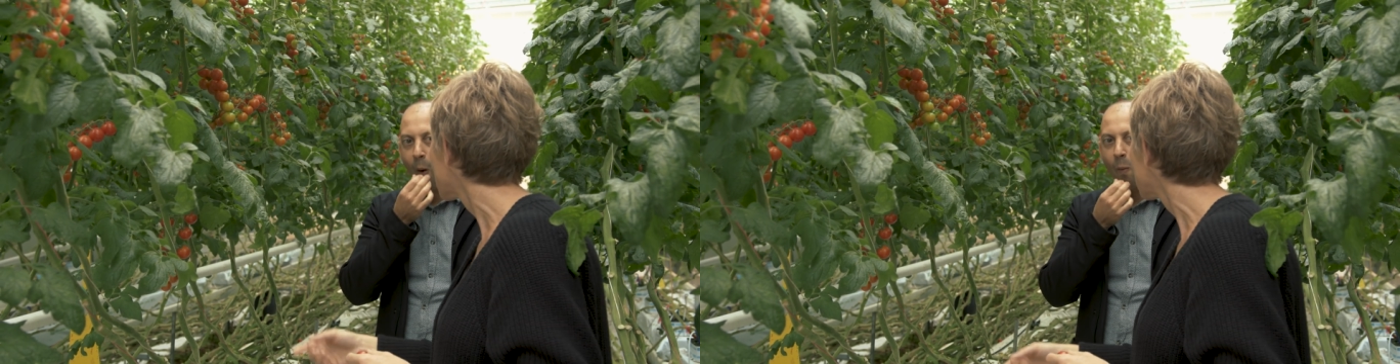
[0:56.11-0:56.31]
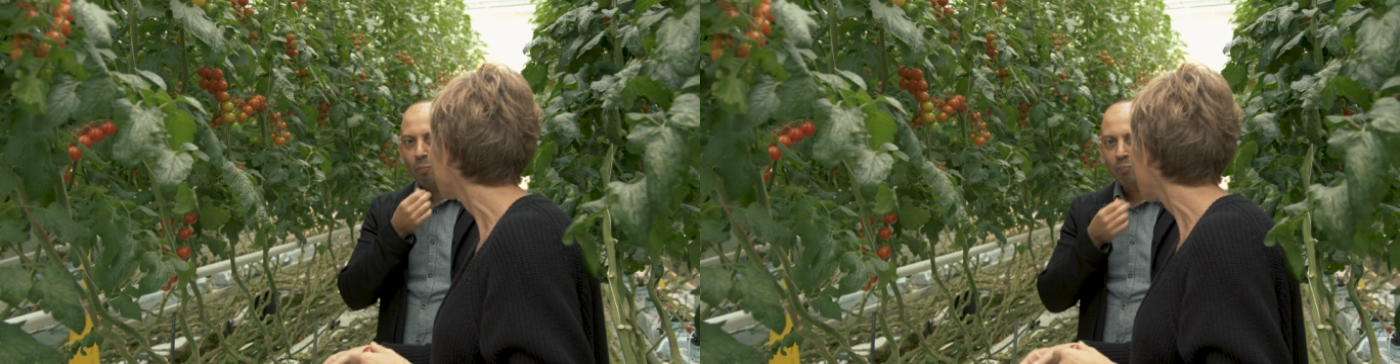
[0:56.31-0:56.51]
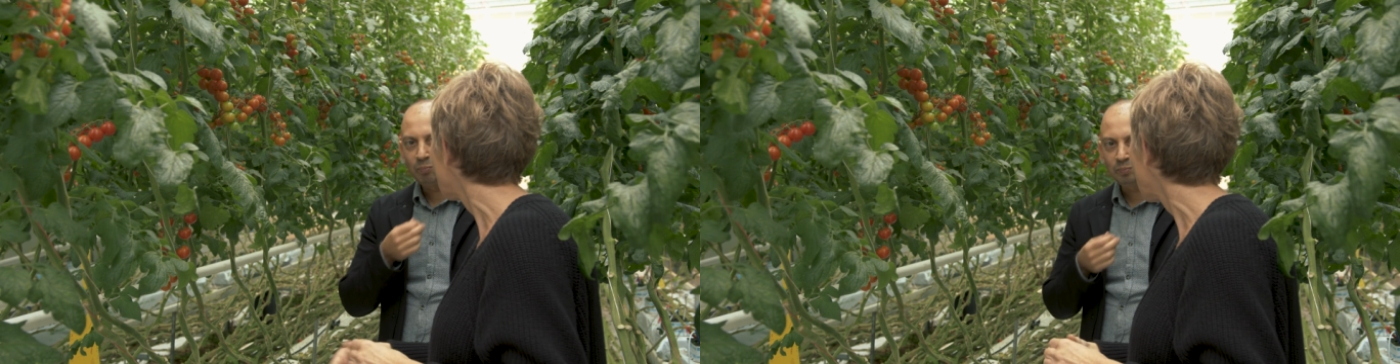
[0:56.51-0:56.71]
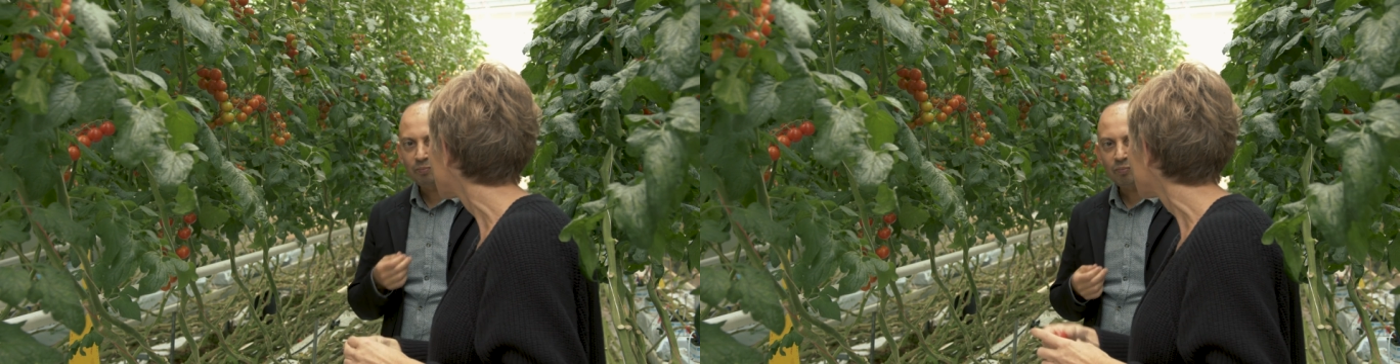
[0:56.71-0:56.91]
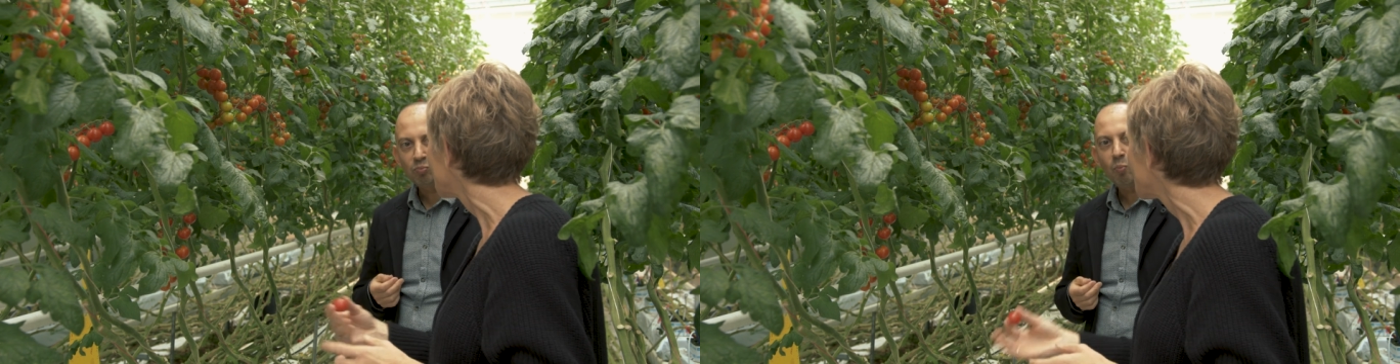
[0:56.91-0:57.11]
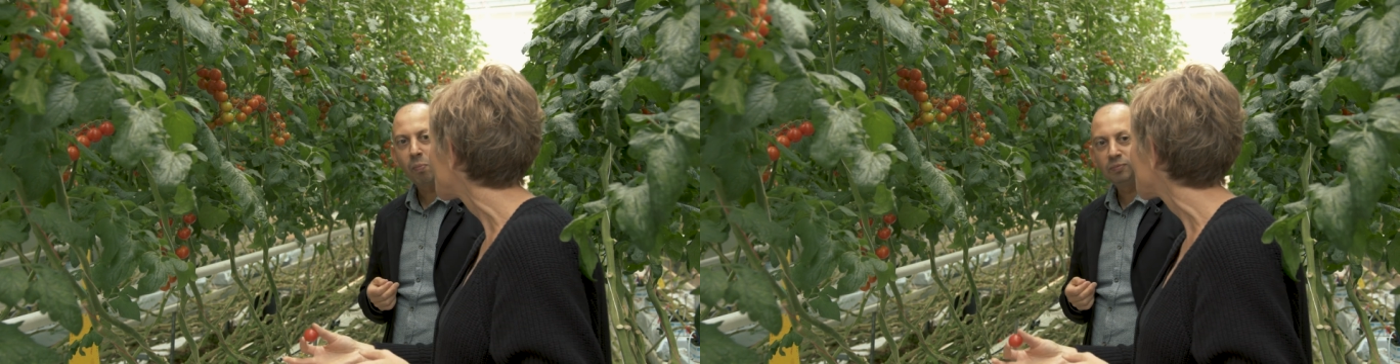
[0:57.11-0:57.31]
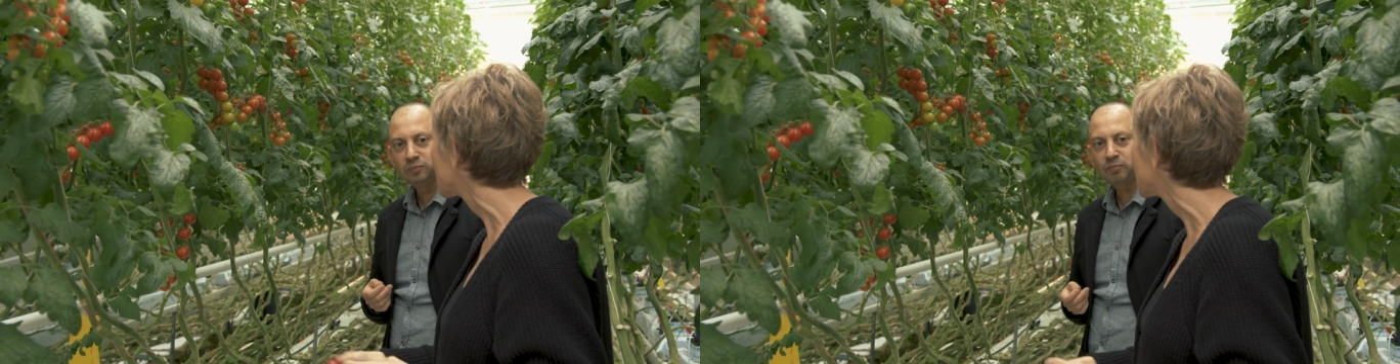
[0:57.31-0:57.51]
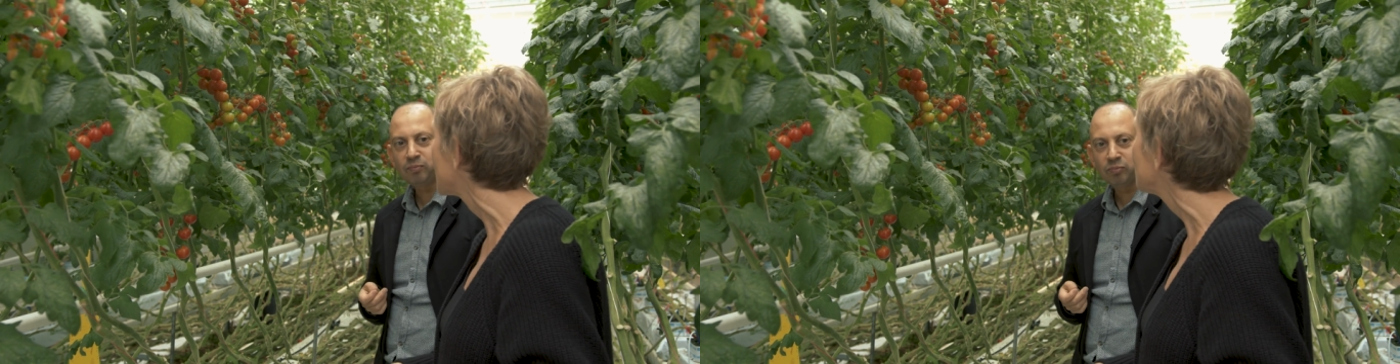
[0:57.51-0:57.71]
checking for taste as well.
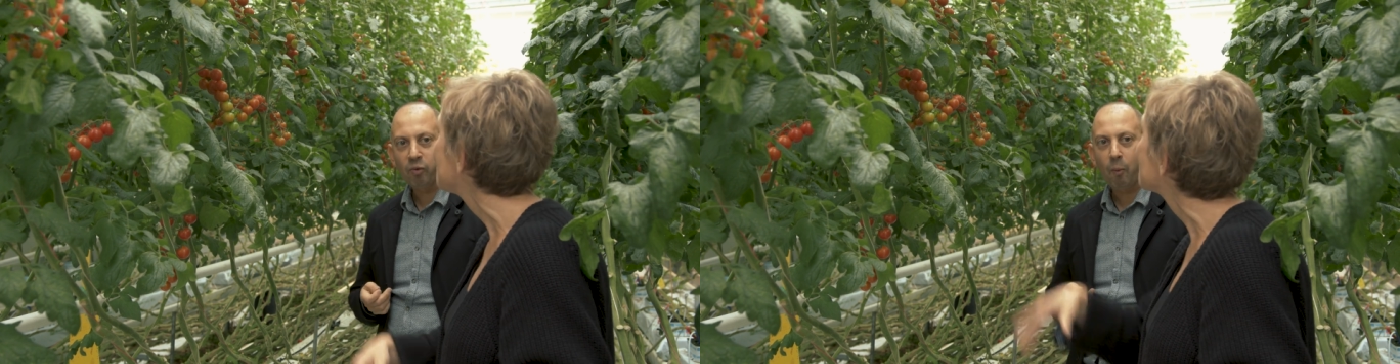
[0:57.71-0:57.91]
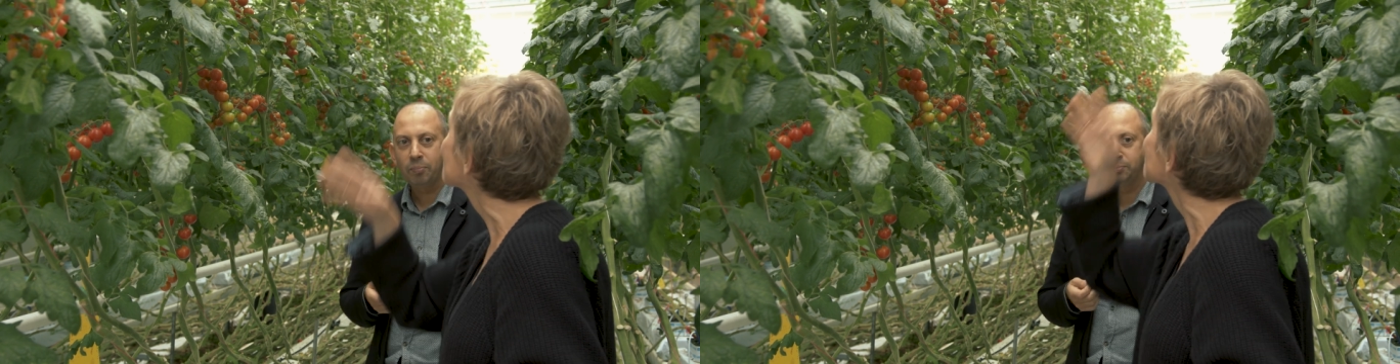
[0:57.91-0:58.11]
We're going to be